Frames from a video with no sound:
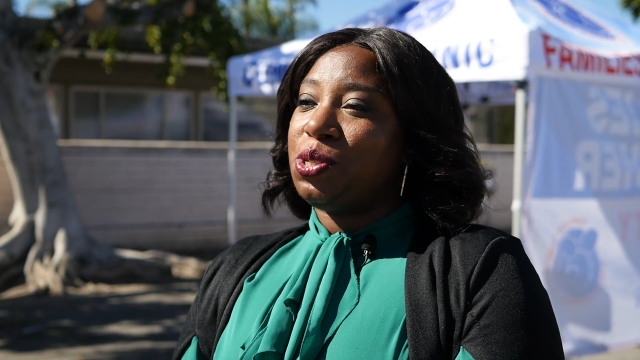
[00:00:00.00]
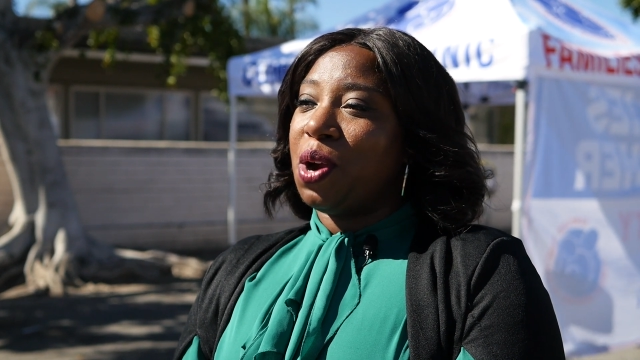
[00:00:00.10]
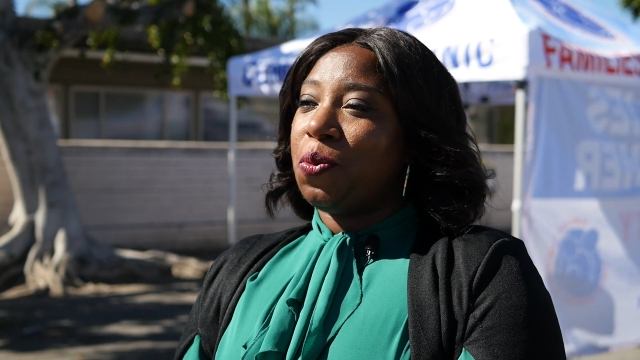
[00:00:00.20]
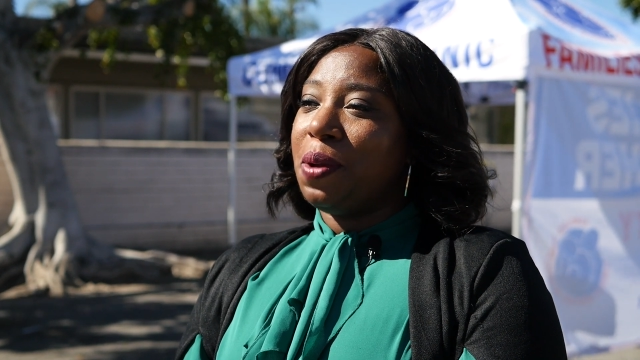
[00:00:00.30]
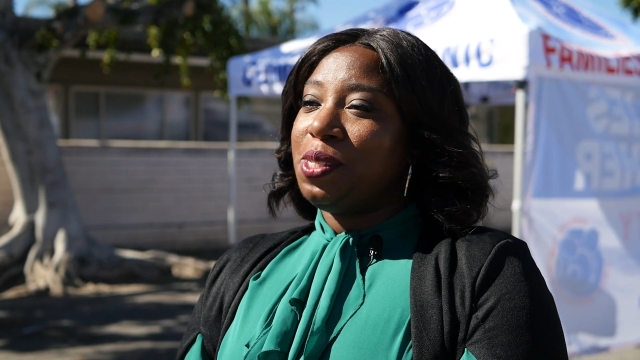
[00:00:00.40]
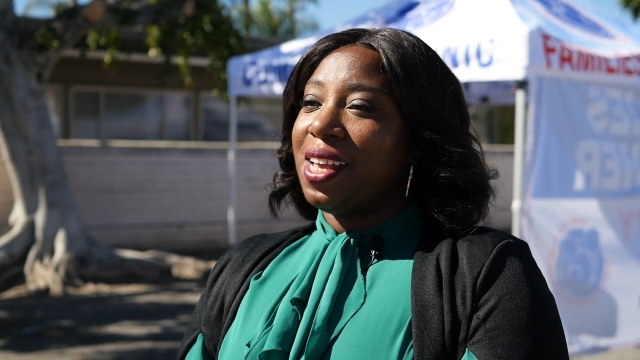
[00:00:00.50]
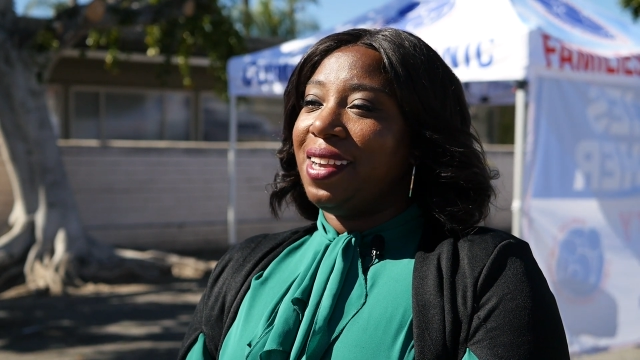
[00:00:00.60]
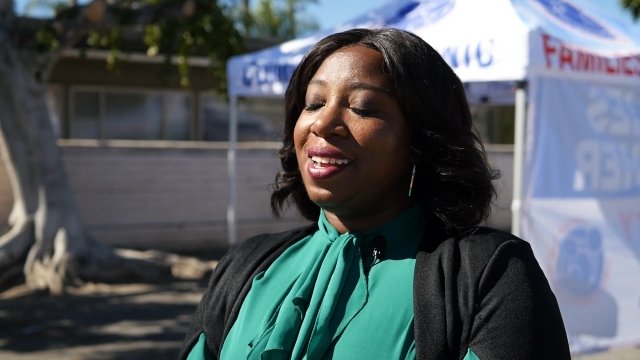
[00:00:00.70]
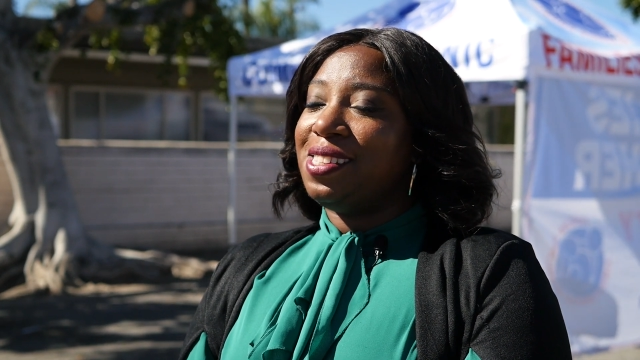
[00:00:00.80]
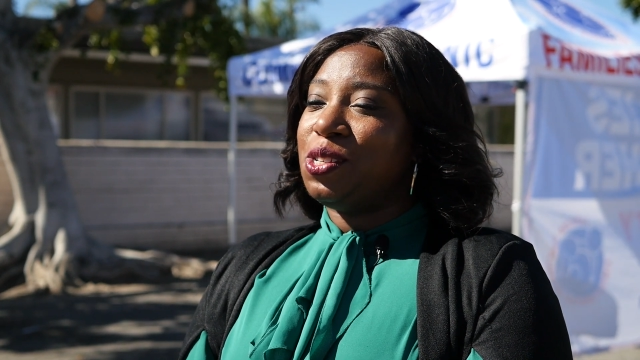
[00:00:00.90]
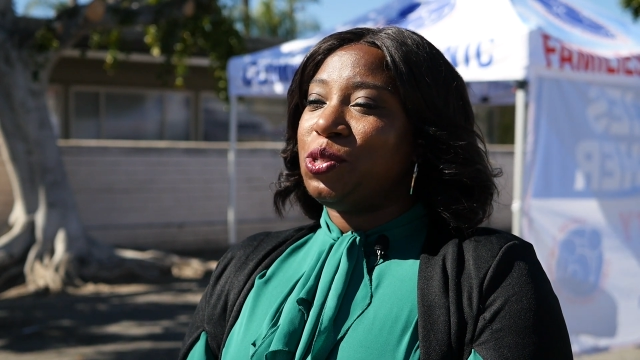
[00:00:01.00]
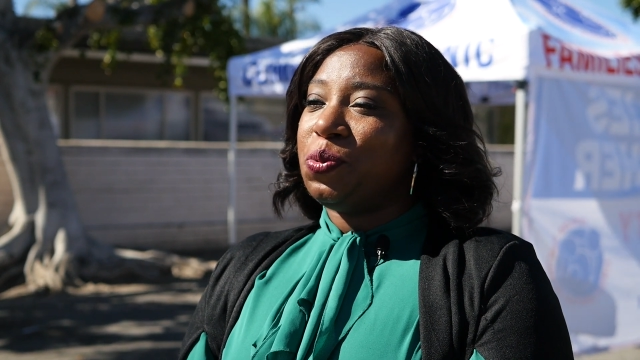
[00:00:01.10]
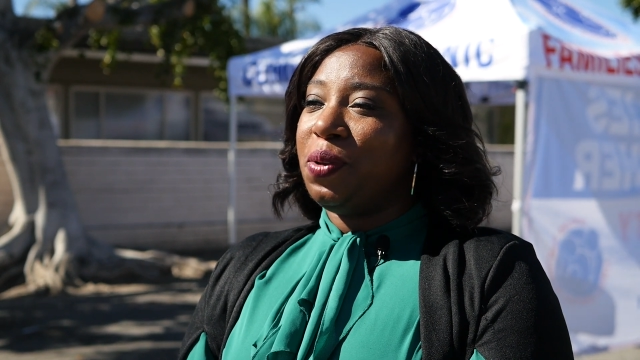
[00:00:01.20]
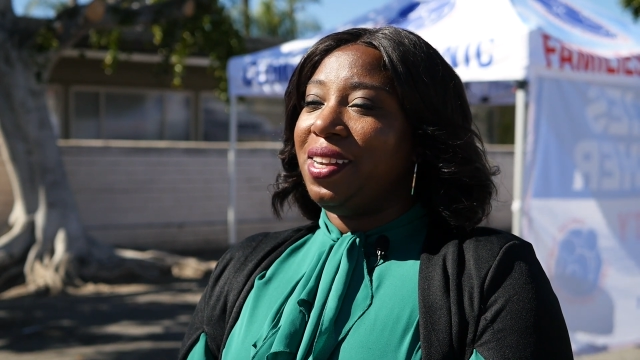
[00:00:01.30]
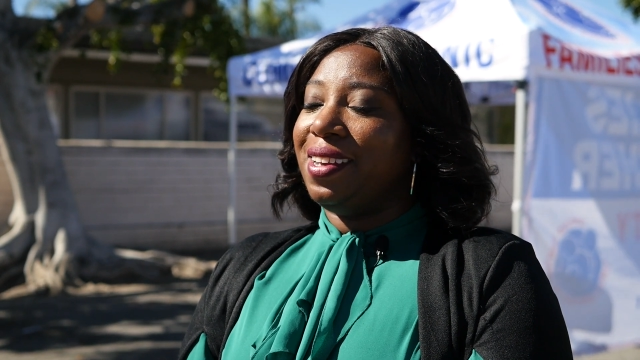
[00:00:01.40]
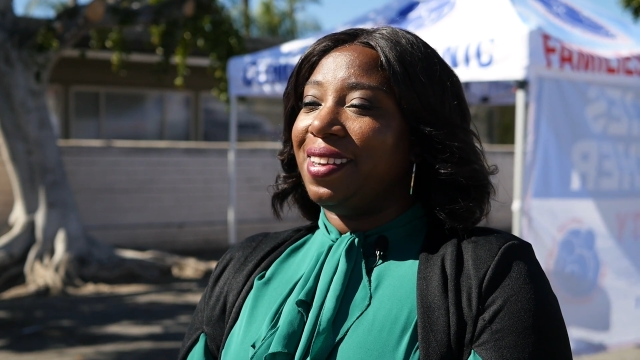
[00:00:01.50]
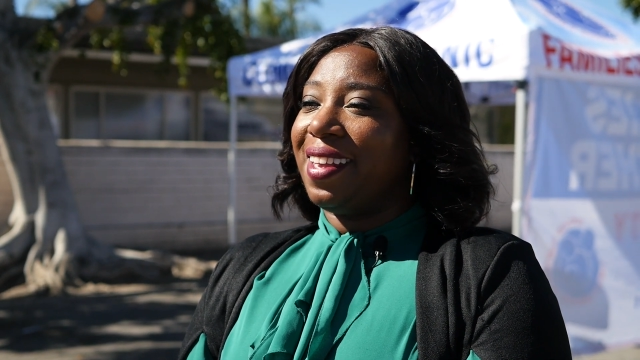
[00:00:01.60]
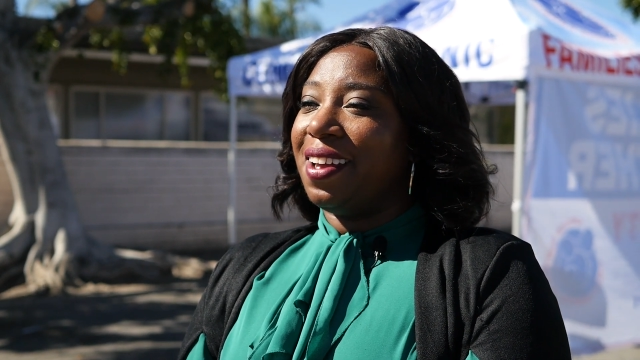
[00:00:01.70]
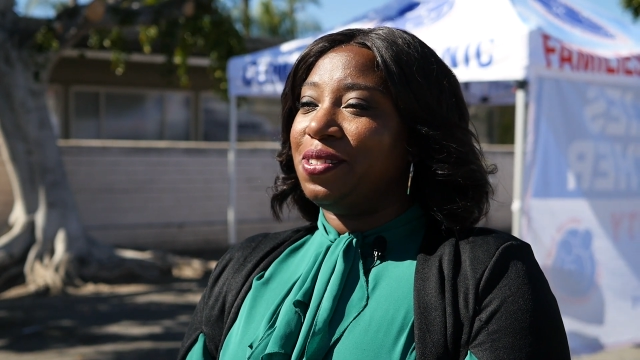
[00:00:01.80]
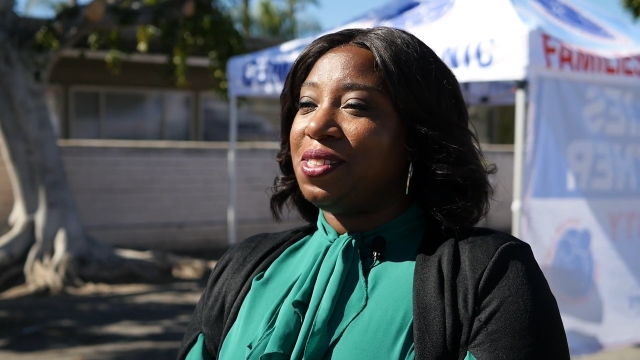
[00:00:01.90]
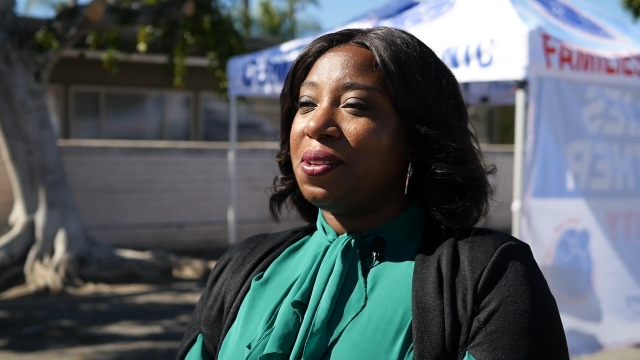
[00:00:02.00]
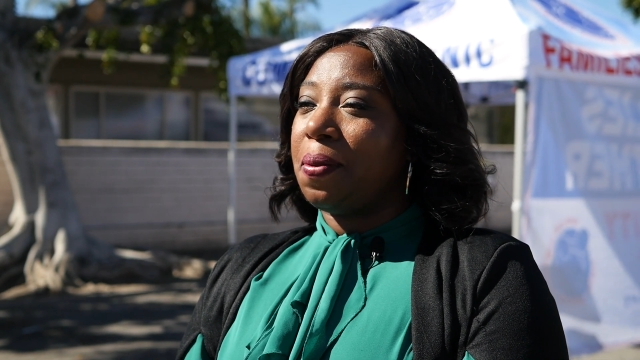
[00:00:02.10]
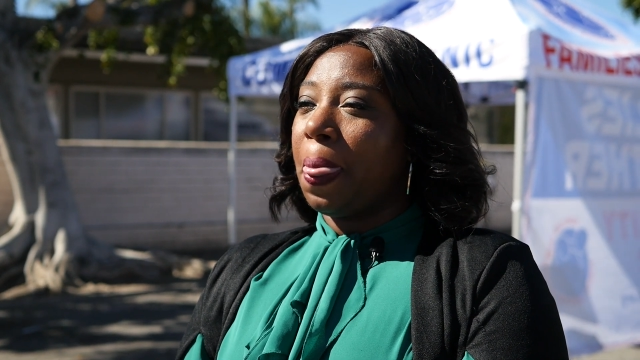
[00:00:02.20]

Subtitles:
to our website and social media accounts.